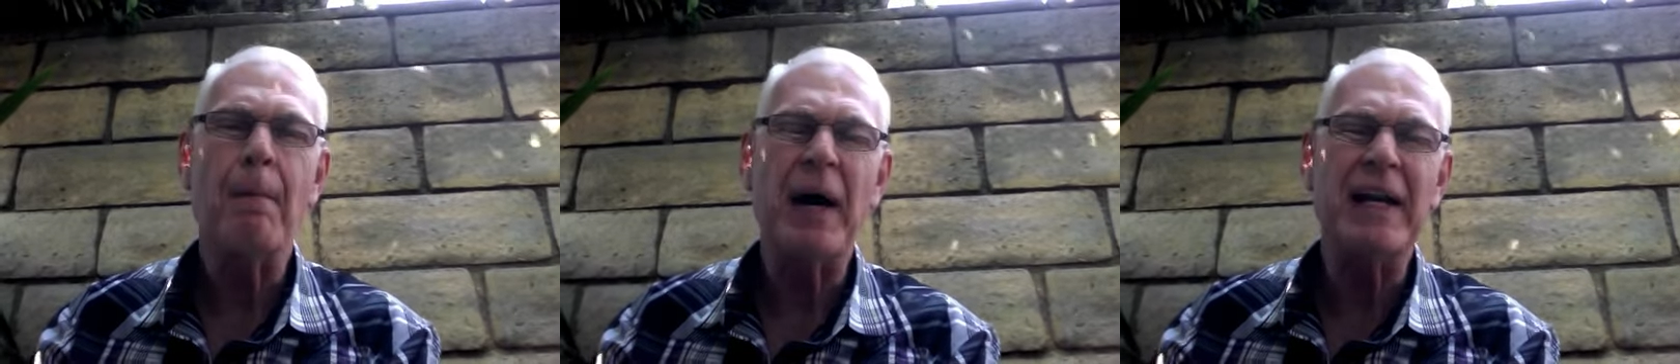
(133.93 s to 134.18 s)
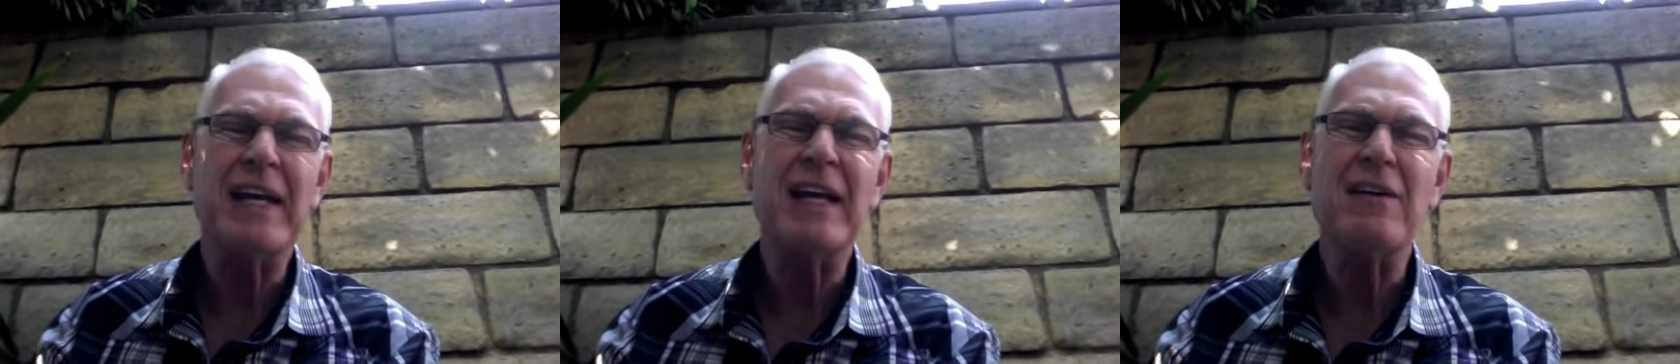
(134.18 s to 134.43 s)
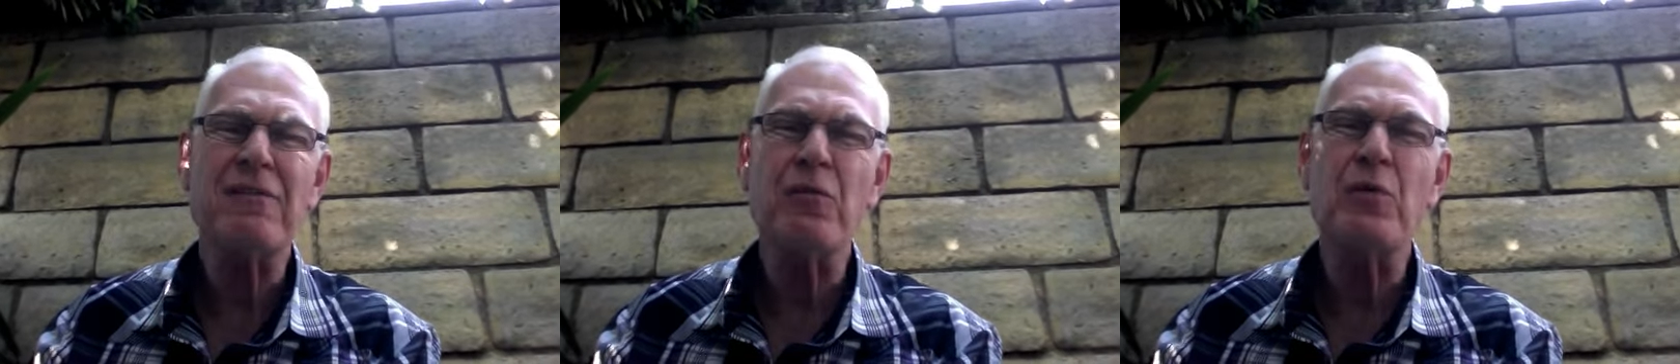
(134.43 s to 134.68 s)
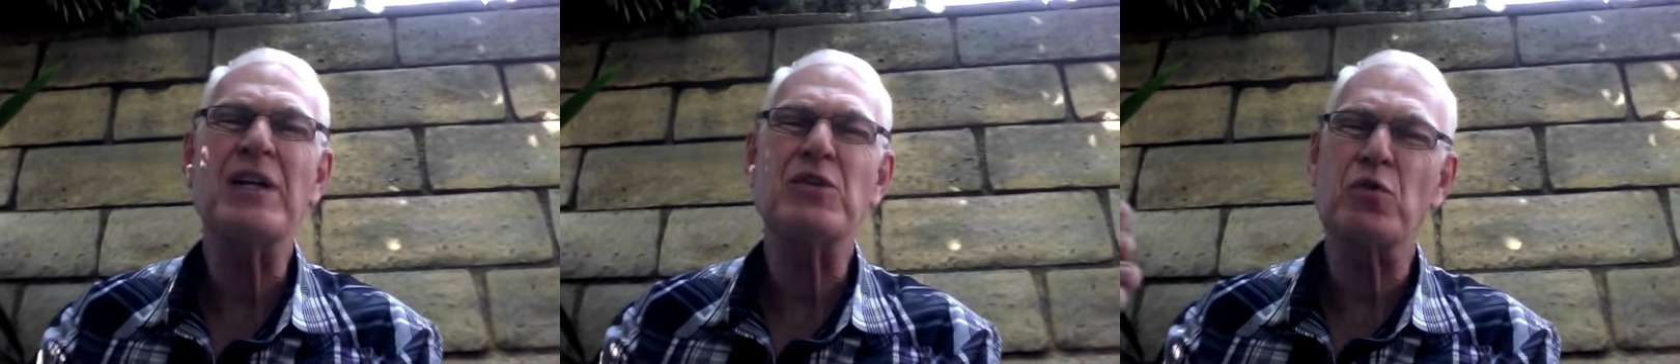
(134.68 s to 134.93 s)
but if
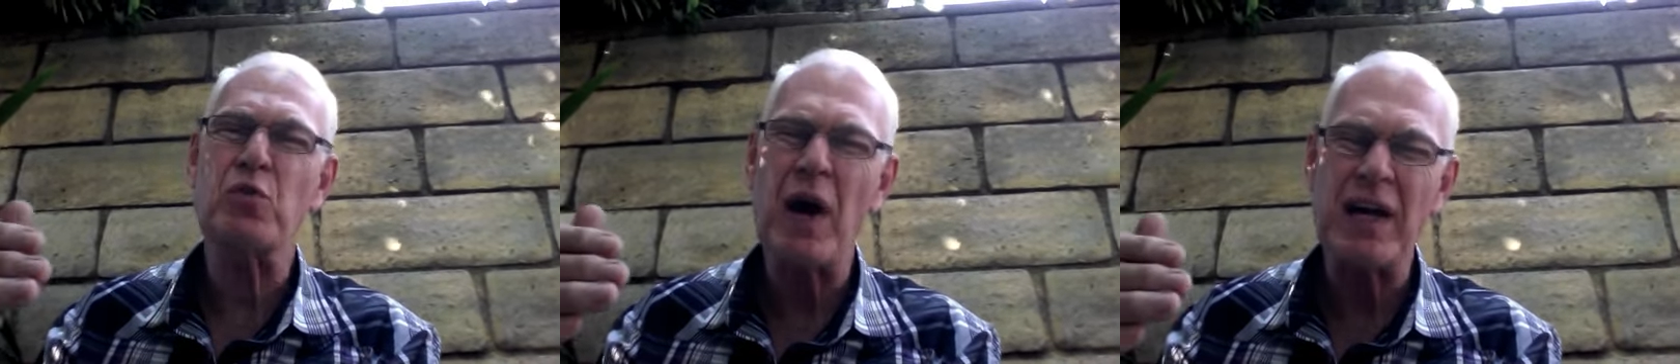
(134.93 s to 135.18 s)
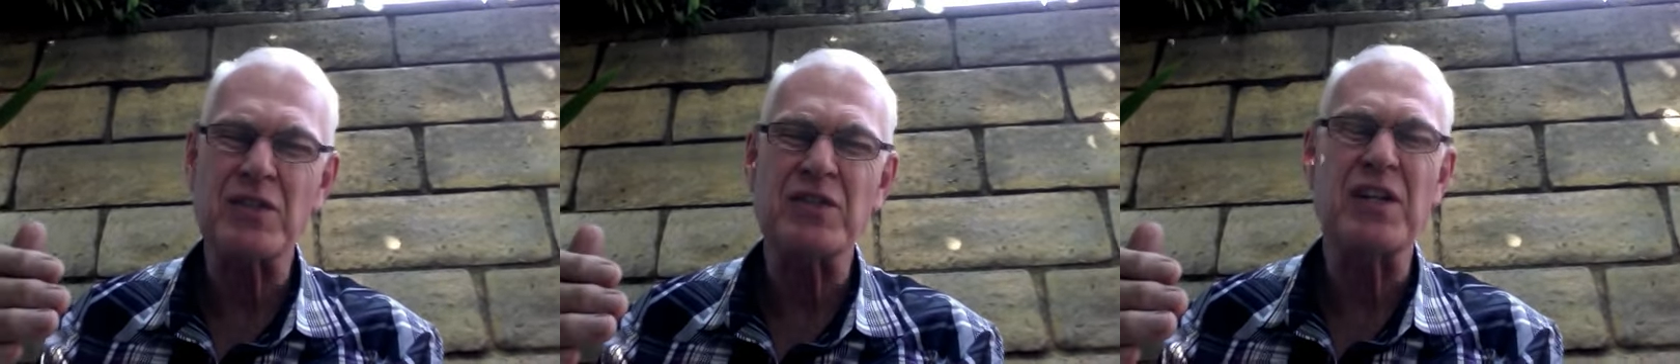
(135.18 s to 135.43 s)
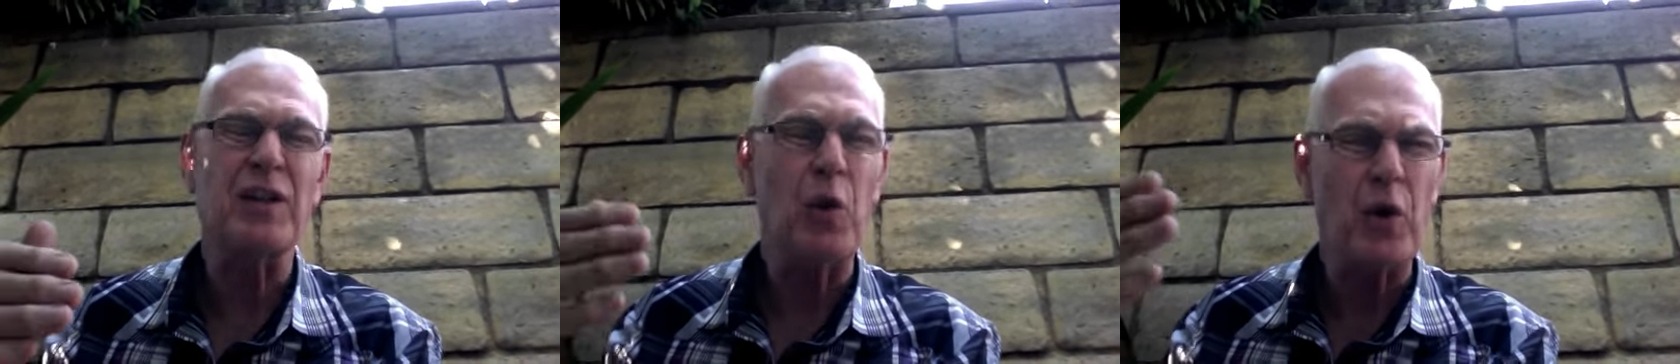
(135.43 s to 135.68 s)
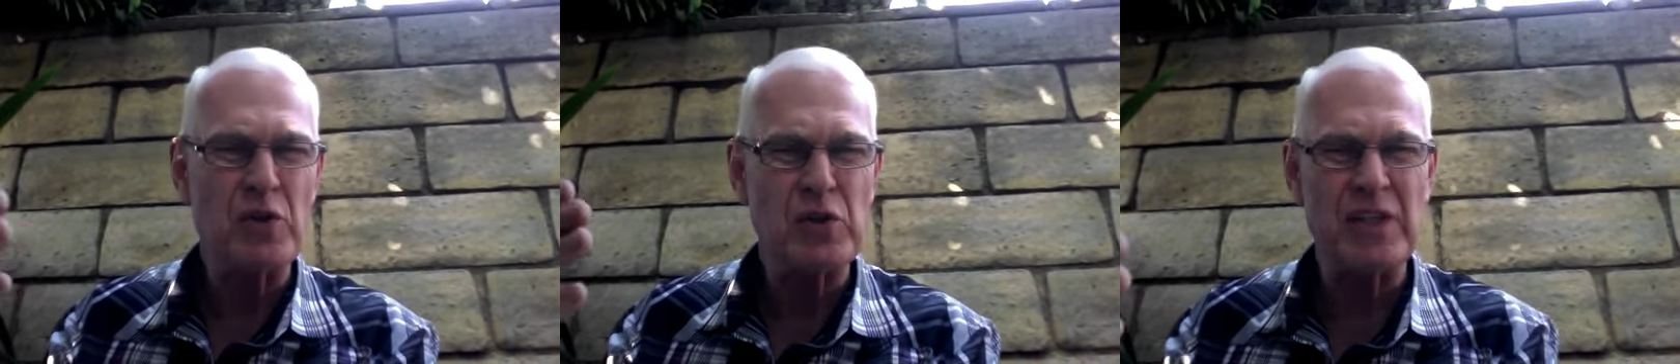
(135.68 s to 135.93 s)
we trust the
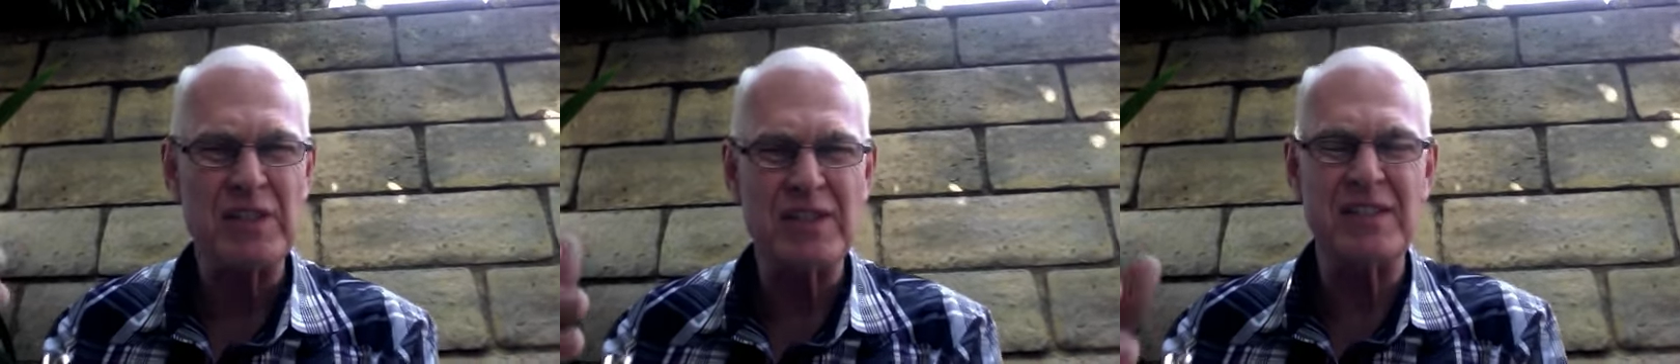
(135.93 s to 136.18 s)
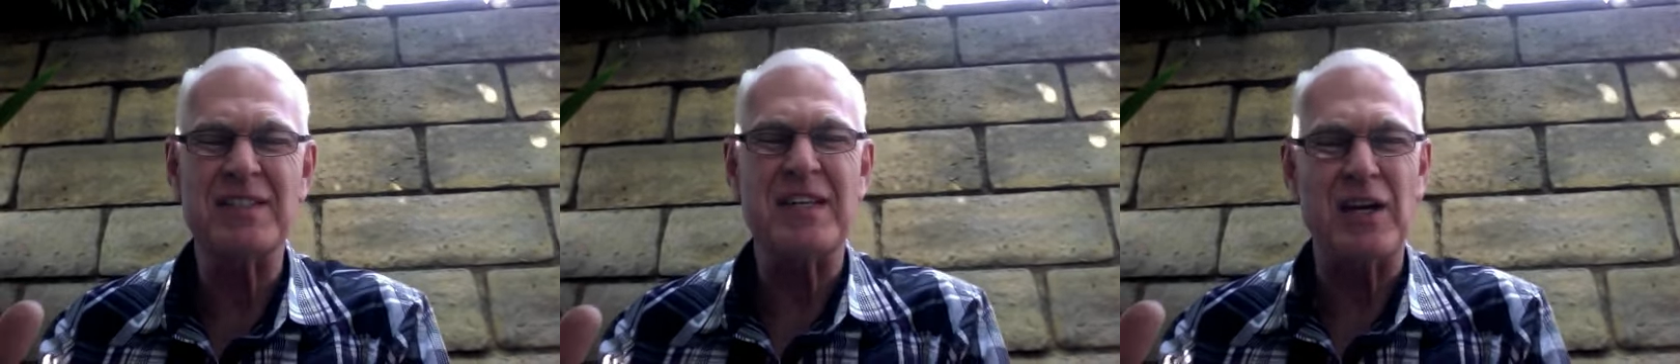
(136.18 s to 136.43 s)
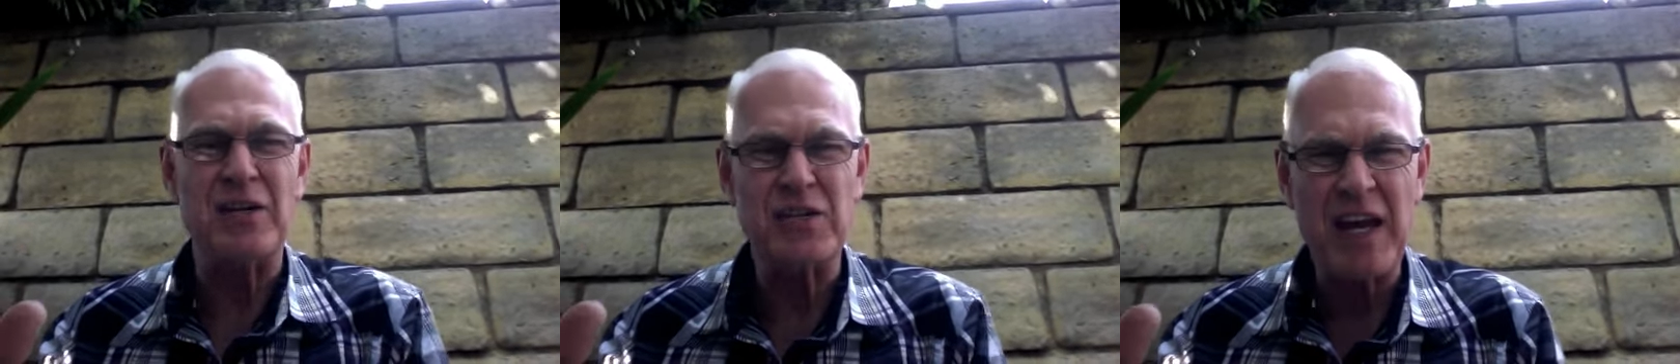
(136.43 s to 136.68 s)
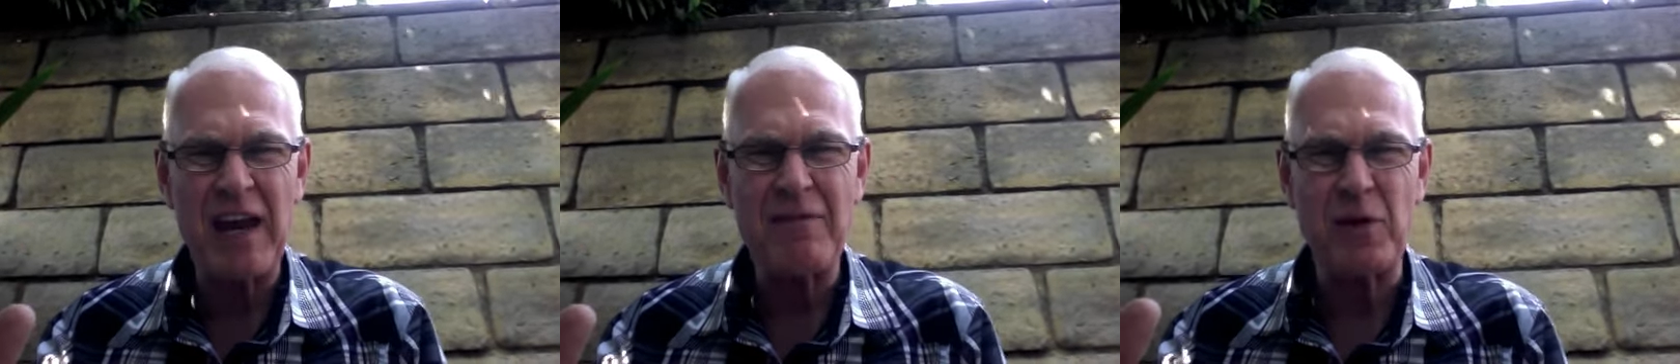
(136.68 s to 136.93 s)
Lord Jesus as our
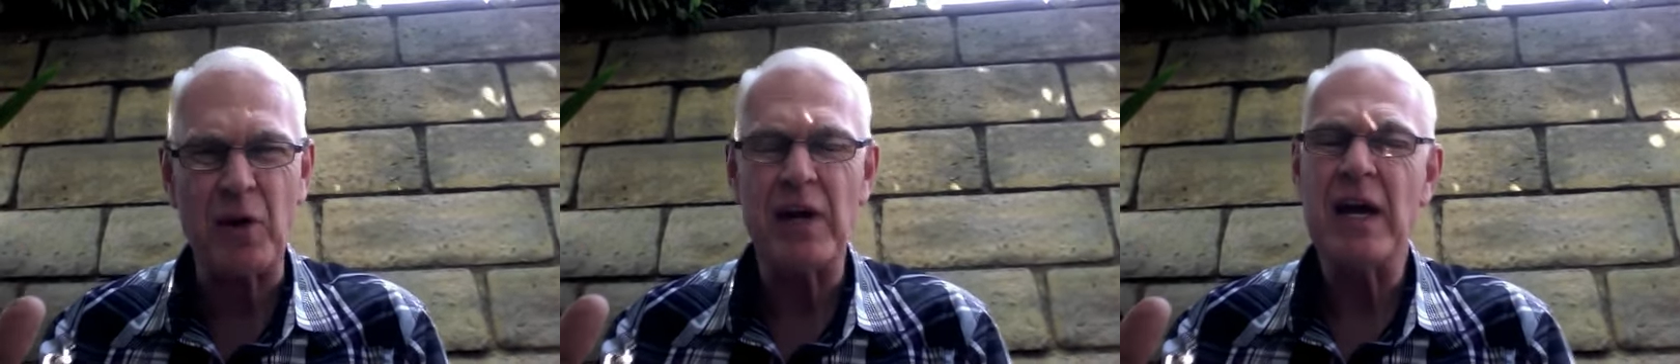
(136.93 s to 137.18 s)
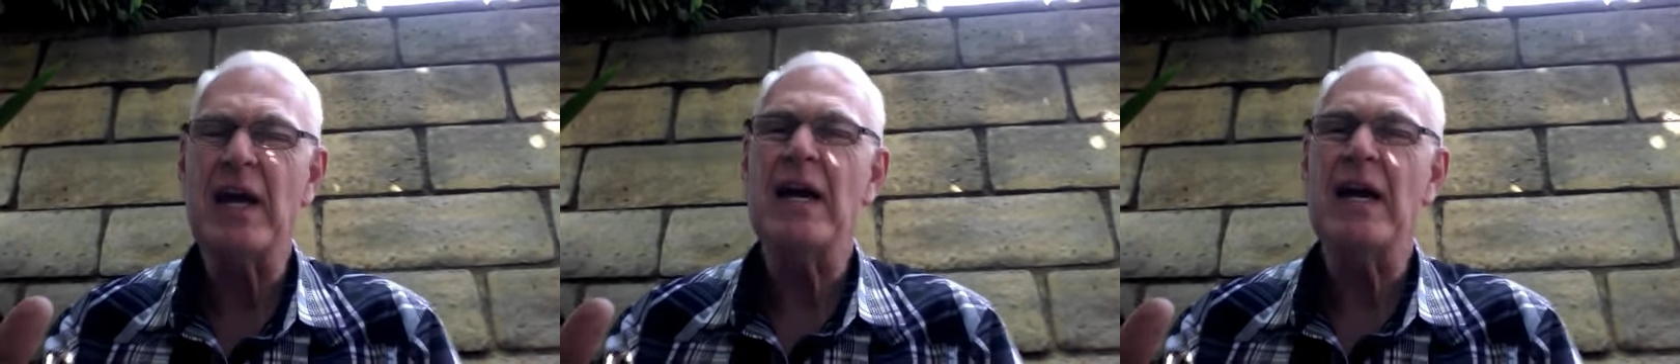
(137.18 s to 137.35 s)
Savior,